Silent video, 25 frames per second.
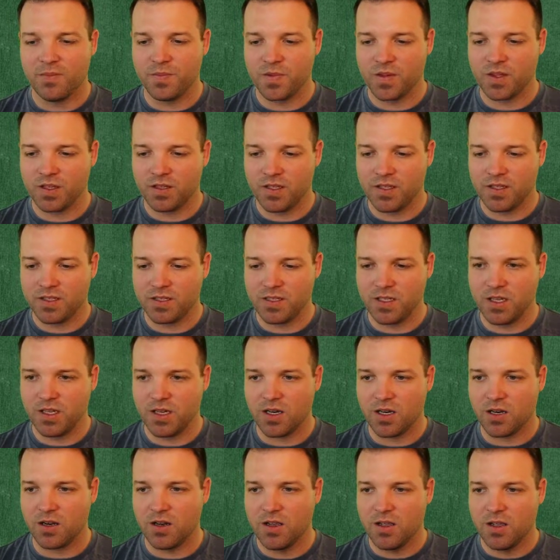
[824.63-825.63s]
let's see
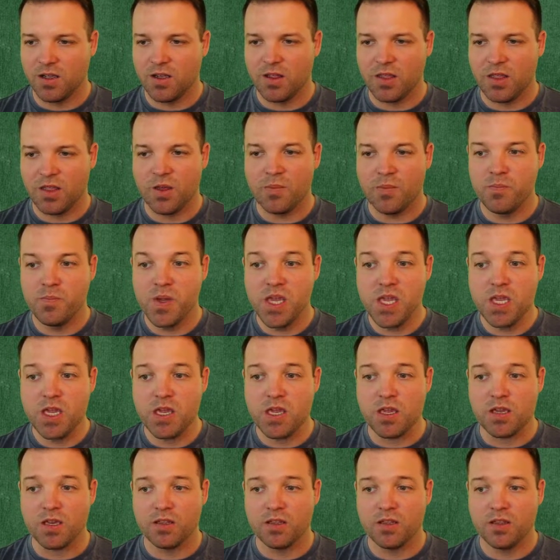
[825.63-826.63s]
here. The
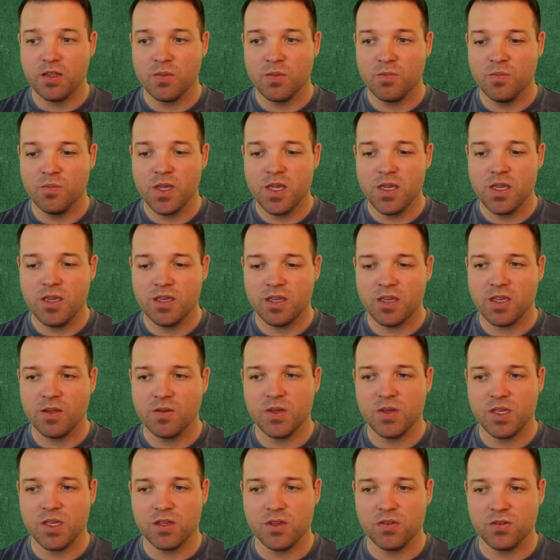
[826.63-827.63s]
B can
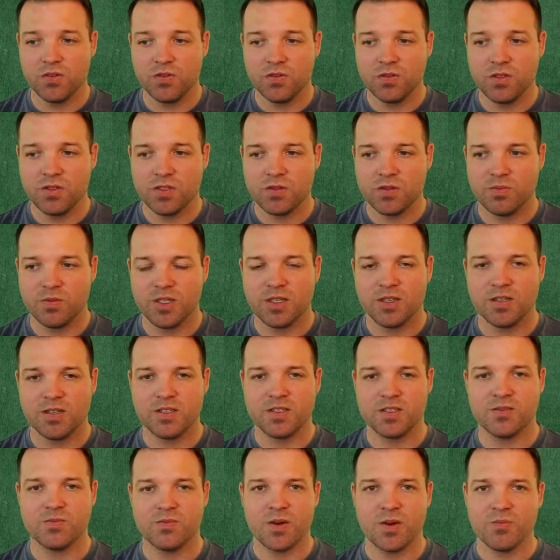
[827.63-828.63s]
be used
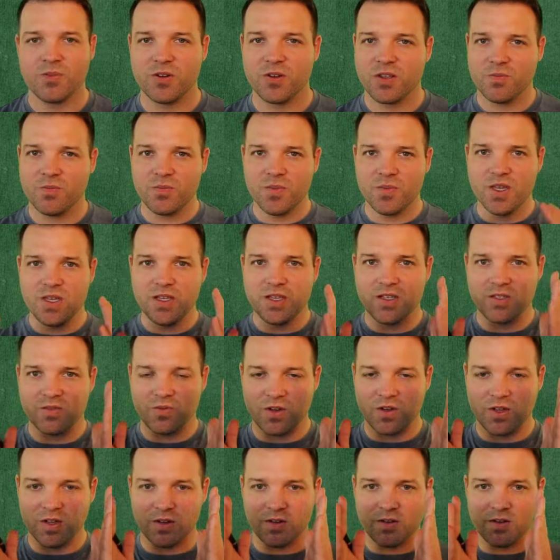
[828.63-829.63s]
because remember the B is
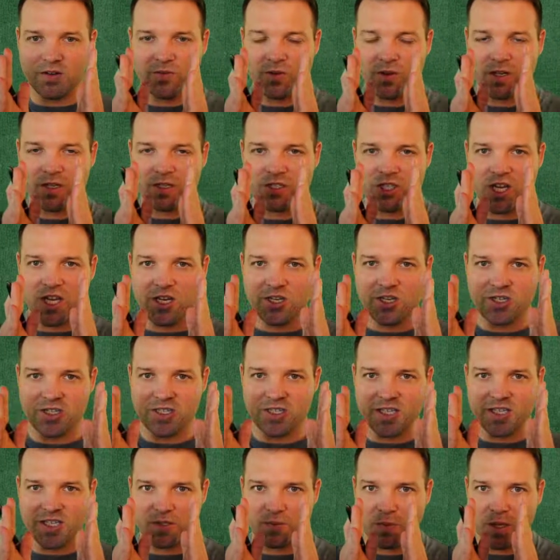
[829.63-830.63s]
what changes
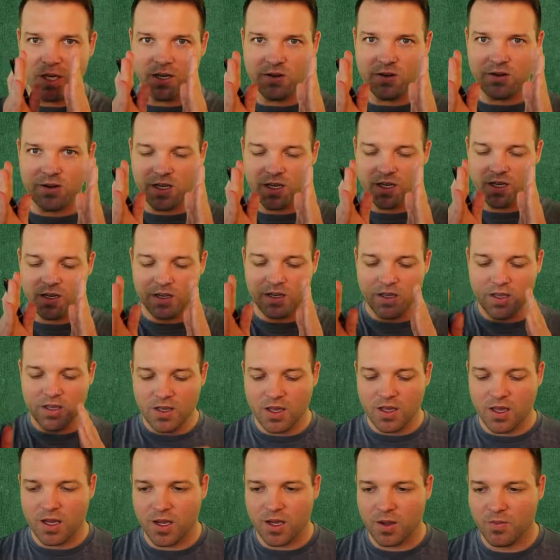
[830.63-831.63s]
this period.
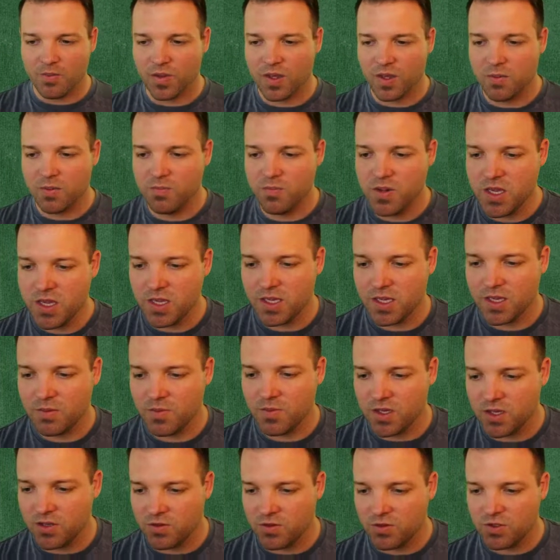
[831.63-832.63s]
The B can
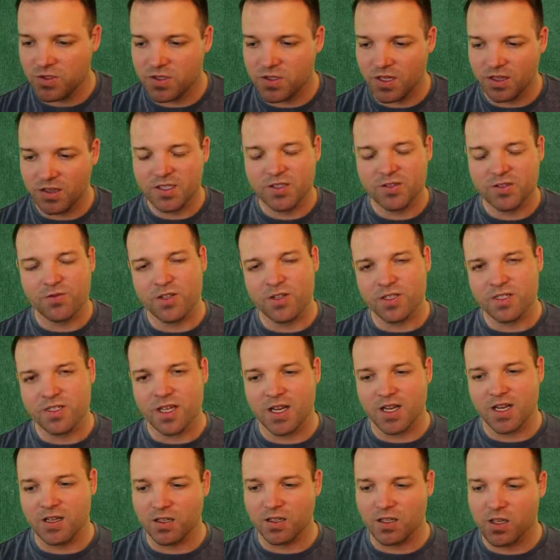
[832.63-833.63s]
be used, at least for the
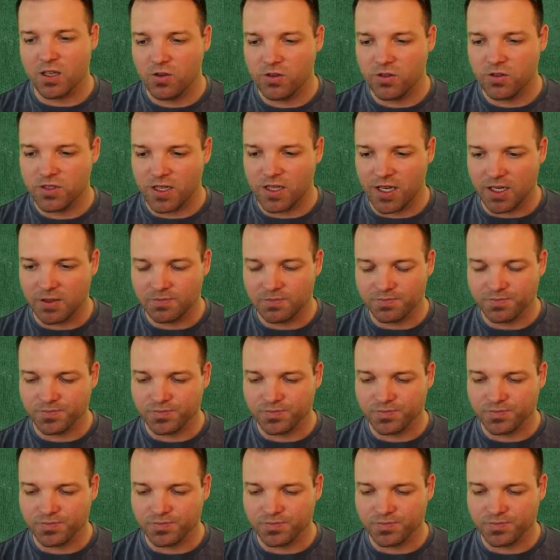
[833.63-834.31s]
sine and the cosine,